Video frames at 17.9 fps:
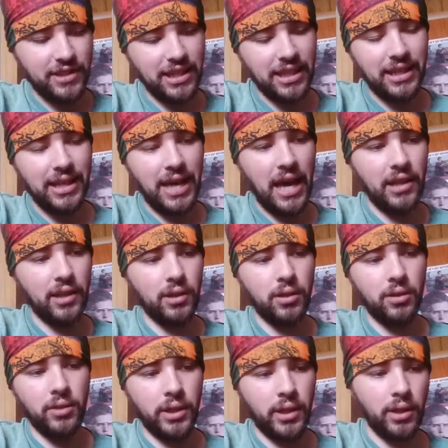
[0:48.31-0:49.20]

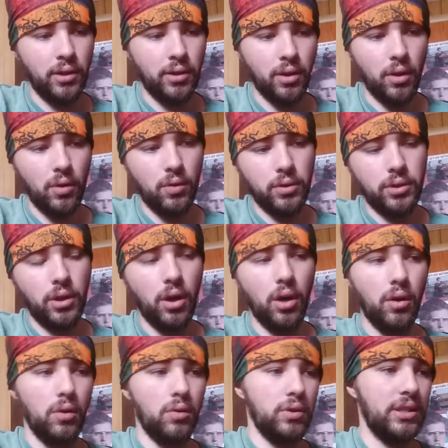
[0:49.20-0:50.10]
together in an old
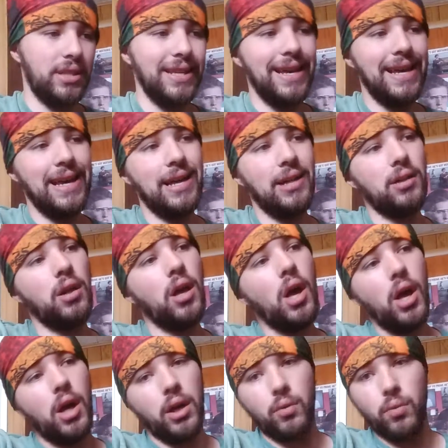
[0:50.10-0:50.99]

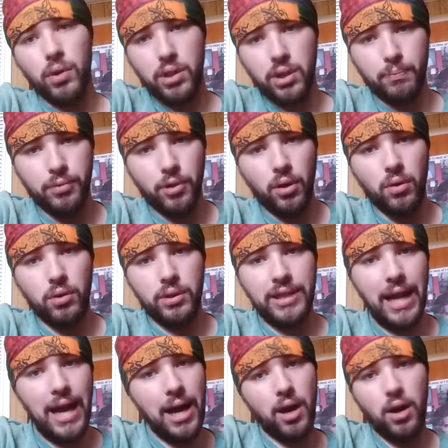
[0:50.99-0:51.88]
hotel. It was a broke
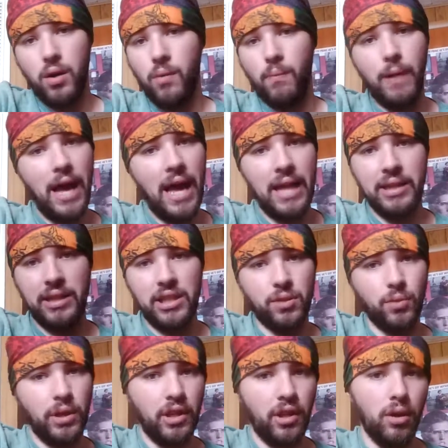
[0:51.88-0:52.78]
down
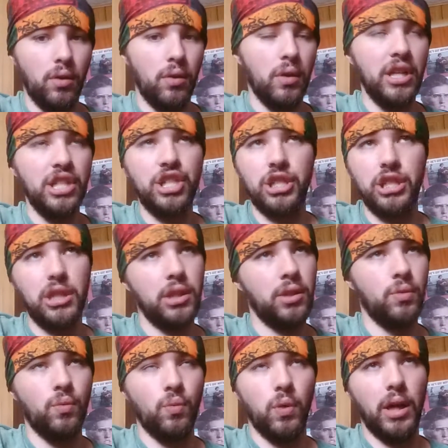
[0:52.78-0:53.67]
palace with a
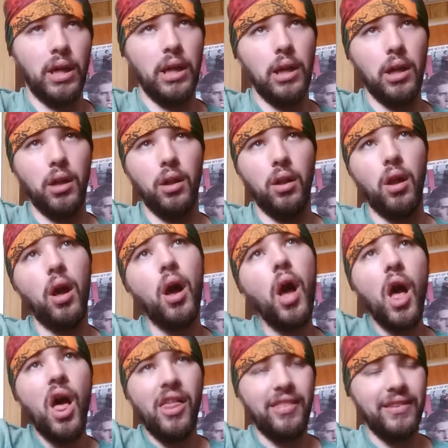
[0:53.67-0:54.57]
wishing well.
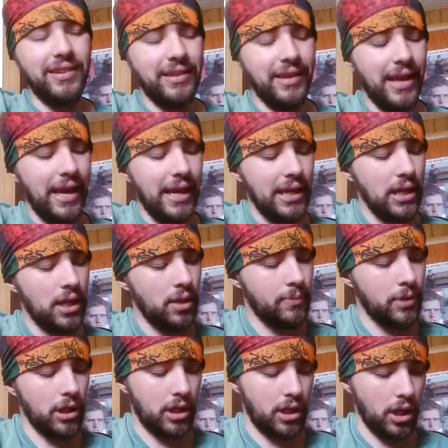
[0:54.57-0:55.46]
The
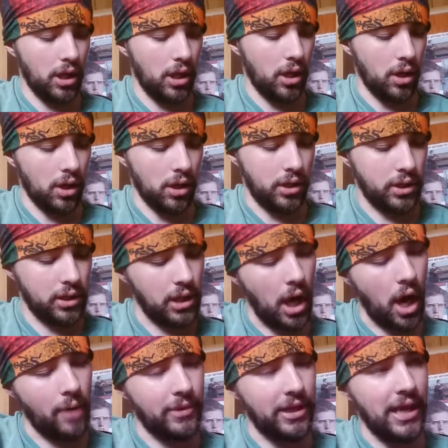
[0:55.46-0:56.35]
neighbor girl
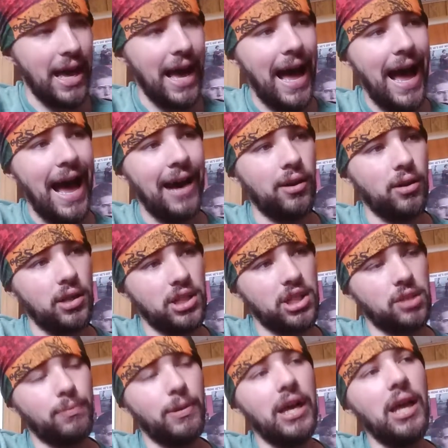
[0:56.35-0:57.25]
taught me how
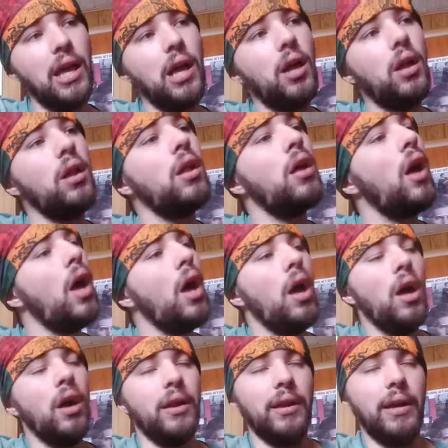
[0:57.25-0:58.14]
to spell,
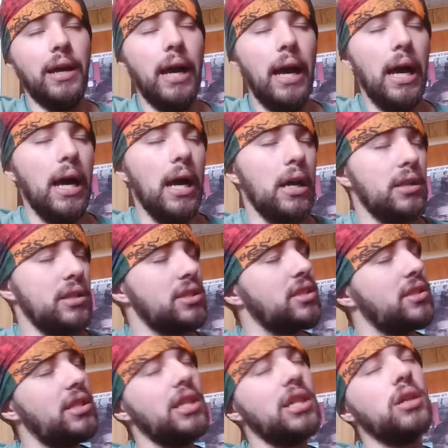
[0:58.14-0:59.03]
how
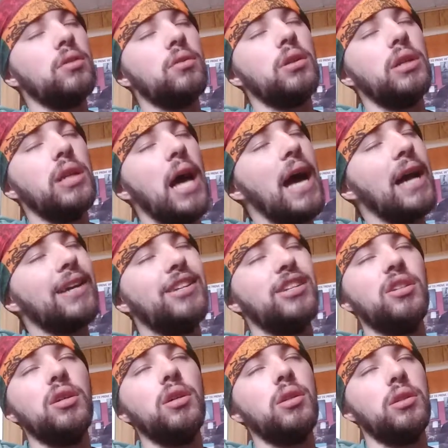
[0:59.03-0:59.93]
to steal what I
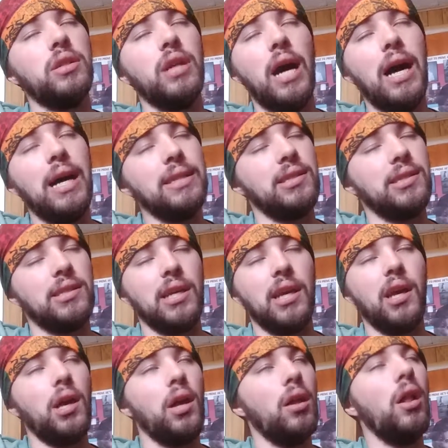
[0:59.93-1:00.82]
could not
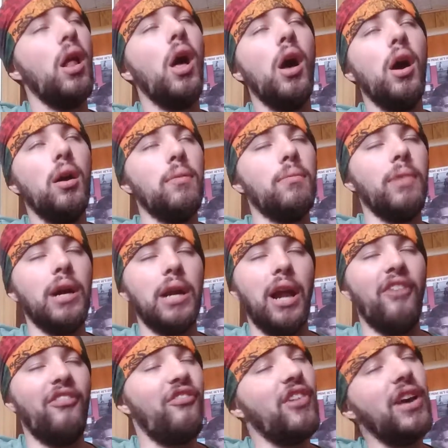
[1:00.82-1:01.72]
sell. But
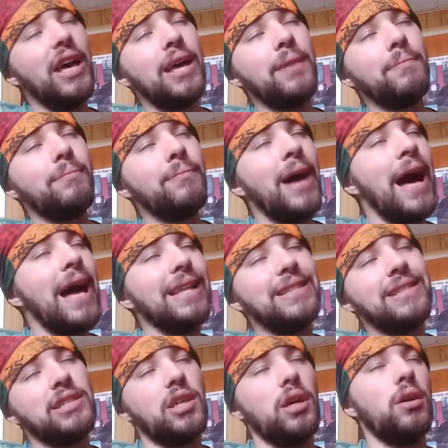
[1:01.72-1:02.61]
I fed my
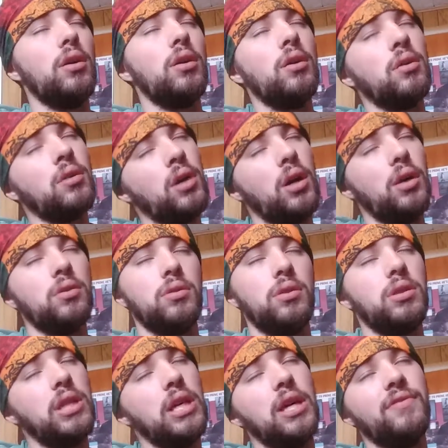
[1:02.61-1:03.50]
tongue on
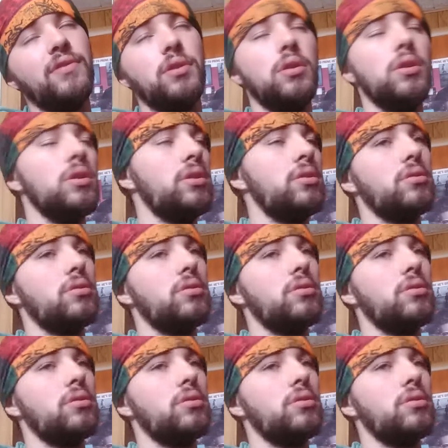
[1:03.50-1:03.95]
the devil's